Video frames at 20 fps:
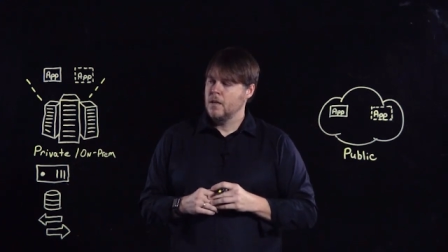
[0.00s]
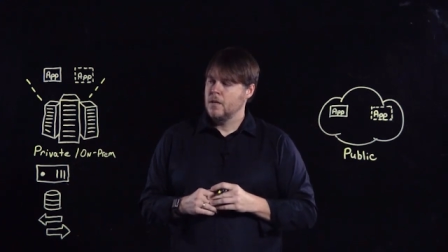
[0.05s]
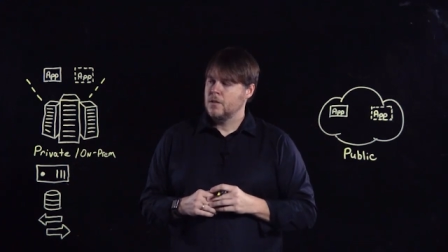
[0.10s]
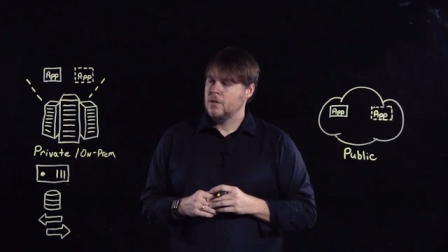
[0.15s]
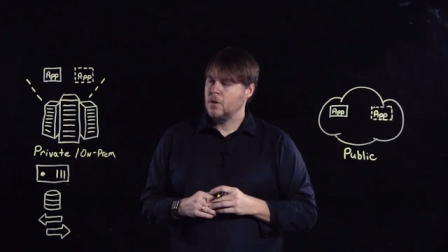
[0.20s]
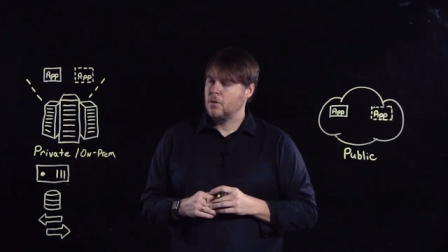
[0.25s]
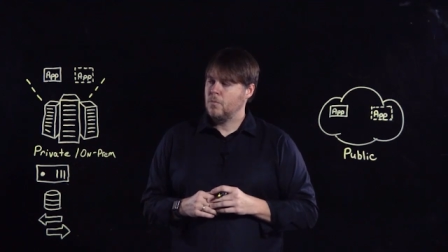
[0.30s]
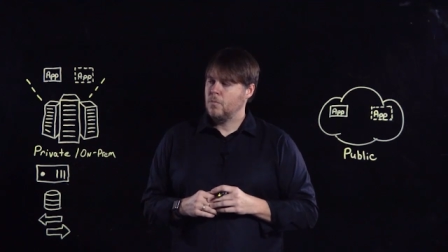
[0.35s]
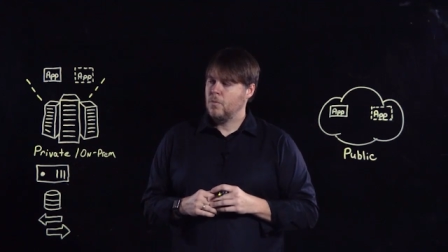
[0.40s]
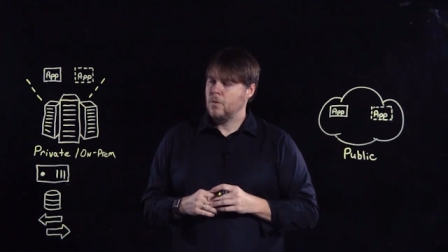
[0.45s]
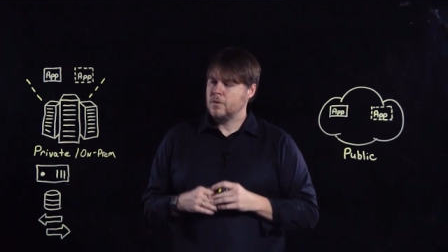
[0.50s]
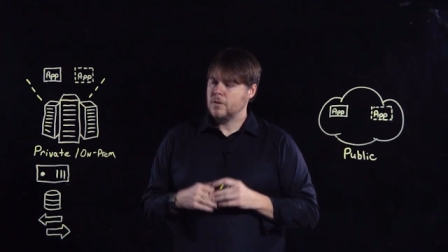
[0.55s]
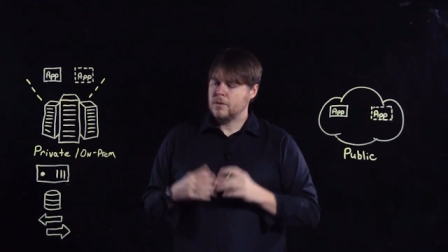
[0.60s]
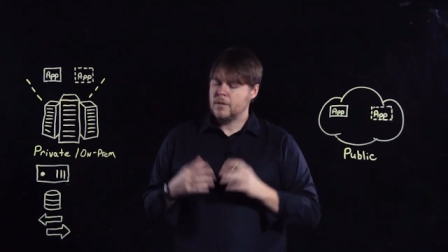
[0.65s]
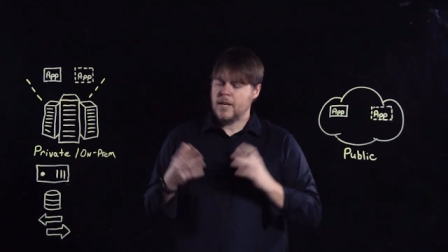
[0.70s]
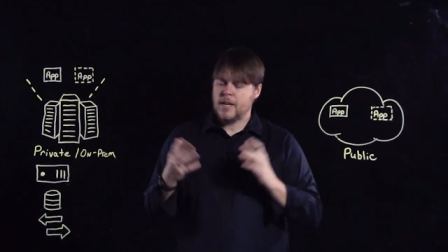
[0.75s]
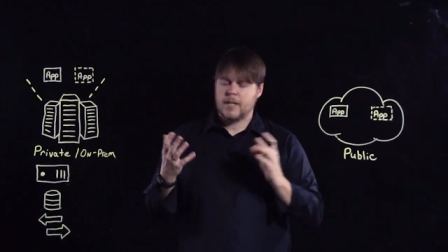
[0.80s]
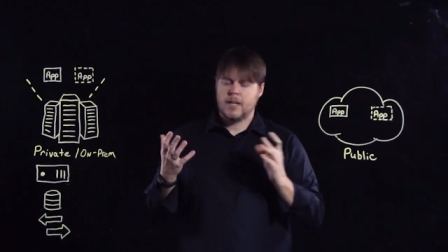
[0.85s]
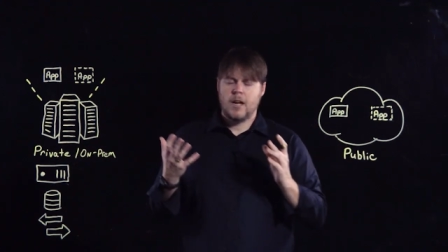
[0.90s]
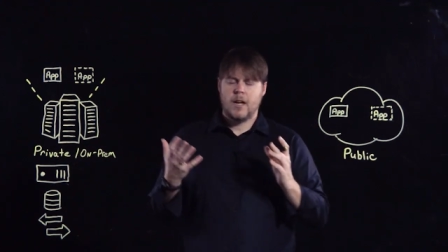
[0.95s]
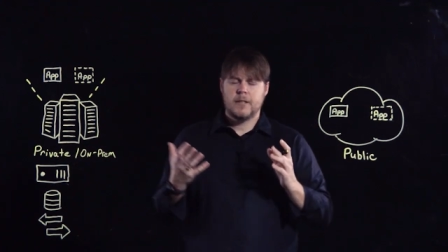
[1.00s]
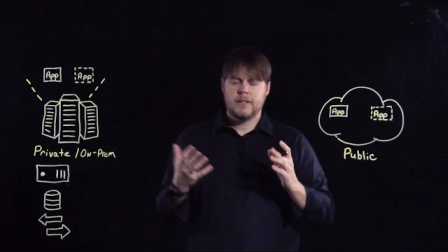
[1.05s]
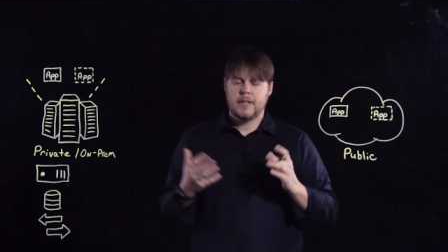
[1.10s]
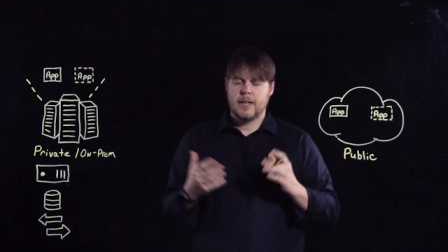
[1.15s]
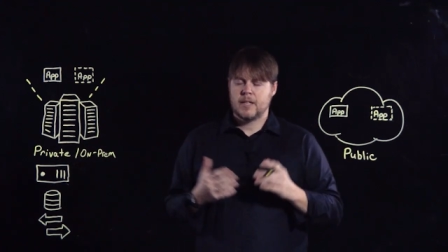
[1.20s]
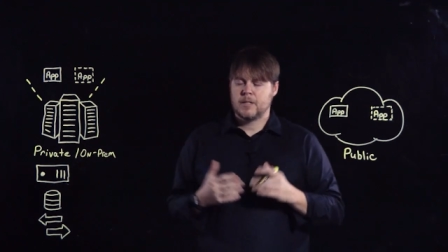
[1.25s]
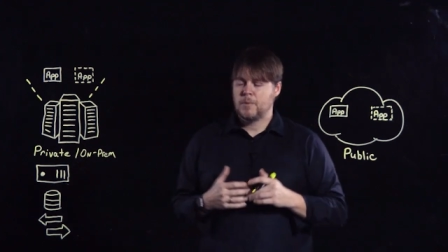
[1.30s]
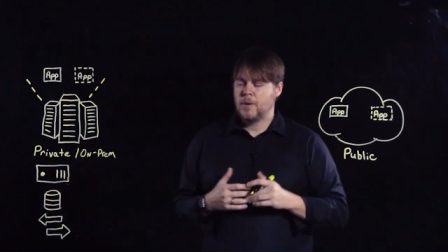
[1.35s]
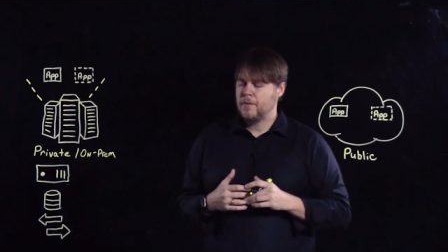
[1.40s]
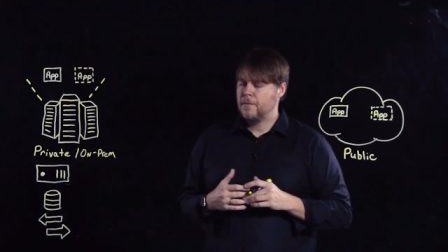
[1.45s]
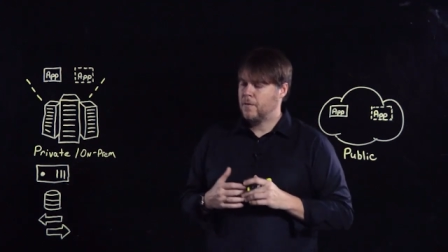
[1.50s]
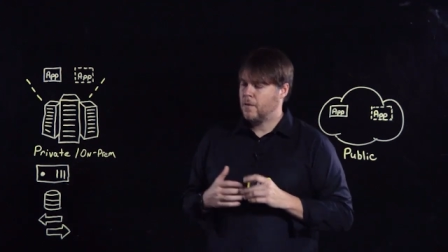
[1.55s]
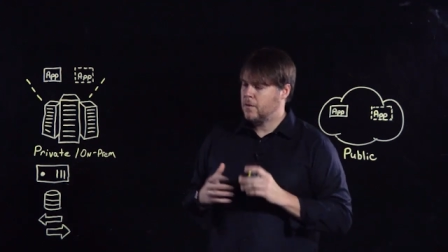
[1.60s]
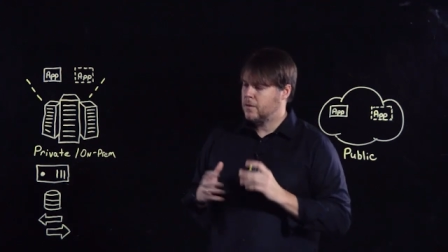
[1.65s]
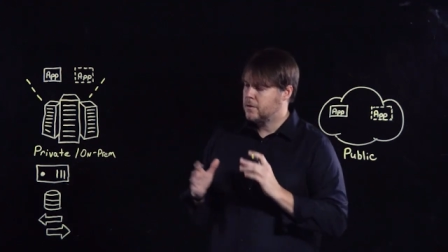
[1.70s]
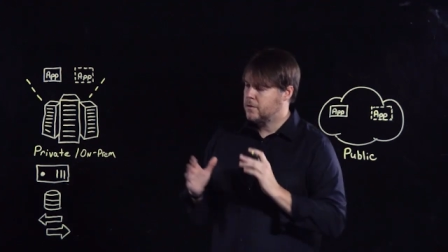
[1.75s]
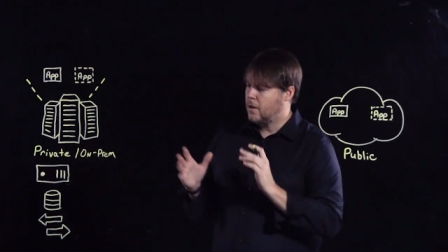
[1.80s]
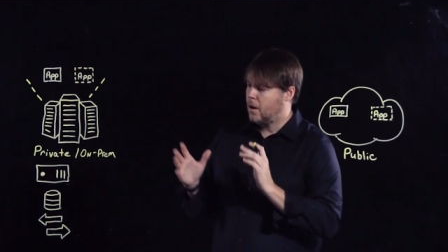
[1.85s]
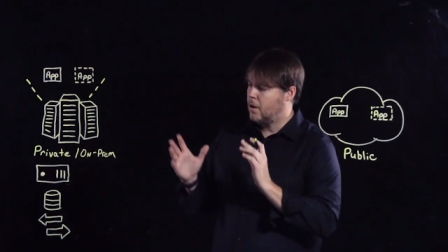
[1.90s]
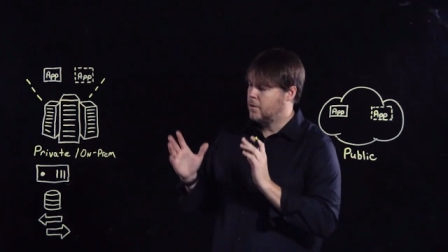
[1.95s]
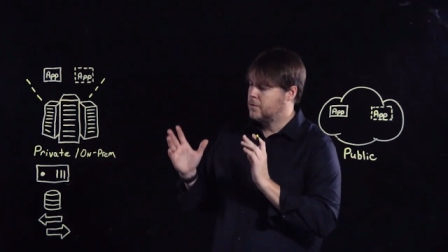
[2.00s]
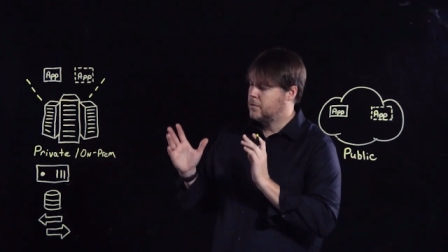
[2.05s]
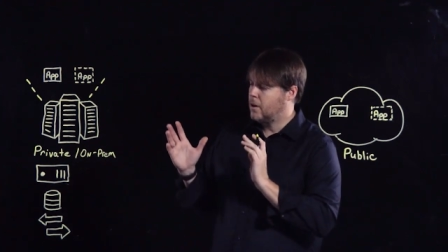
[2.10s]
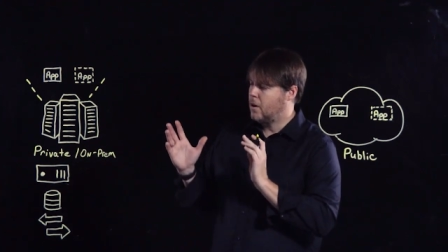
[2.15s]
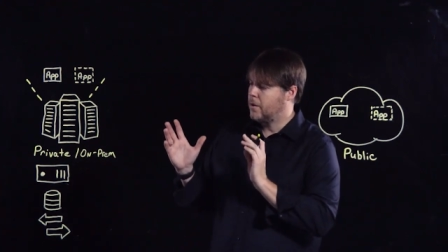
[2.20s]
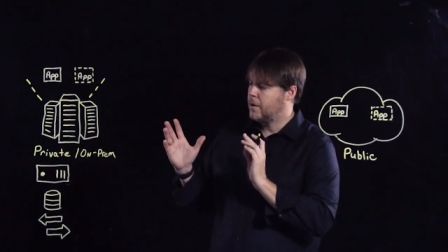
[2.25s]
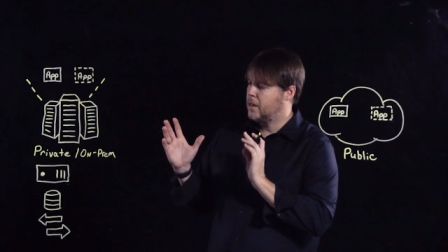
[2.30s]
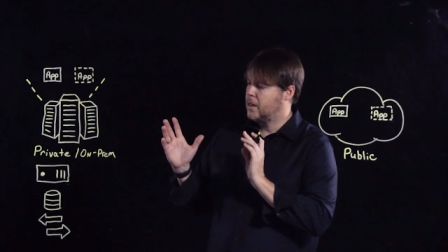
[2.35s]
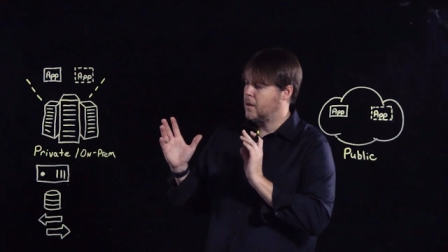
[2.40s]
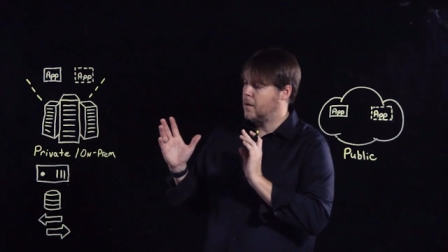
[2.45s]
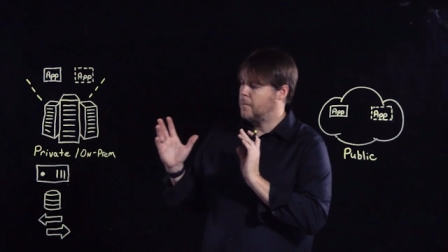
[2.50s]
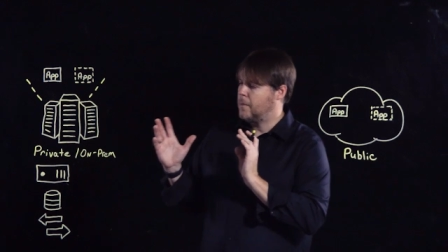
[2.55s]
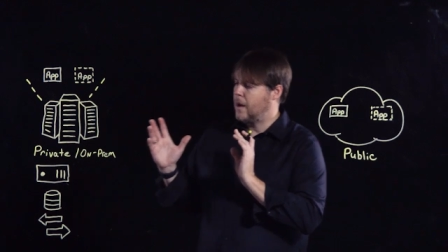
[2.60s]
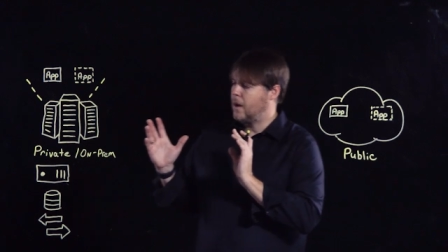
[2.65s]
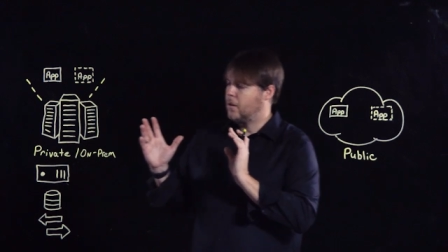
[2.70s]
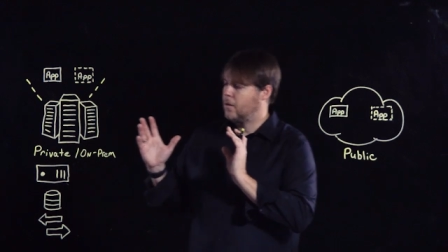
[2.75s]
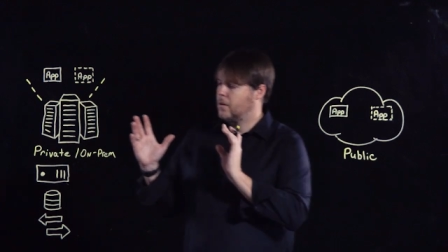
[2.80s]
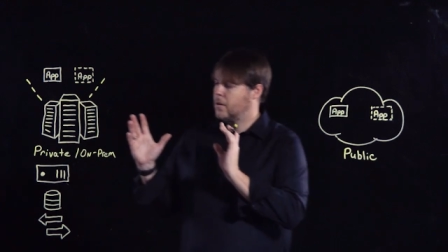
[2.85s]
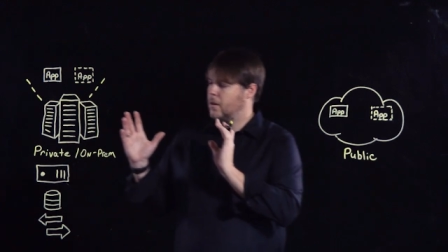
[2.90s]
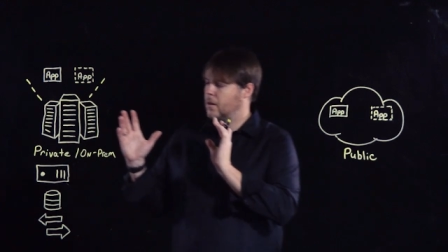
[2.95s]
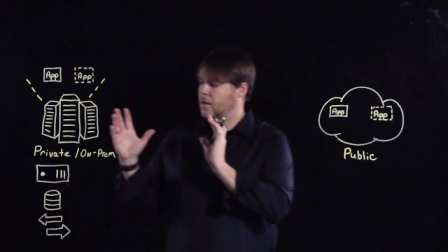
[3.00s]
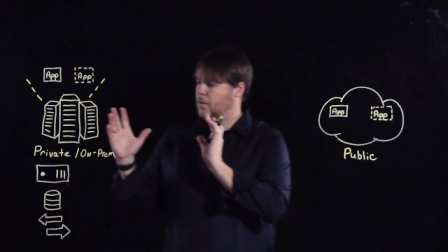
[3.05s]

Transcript: So we'll set context by first talking about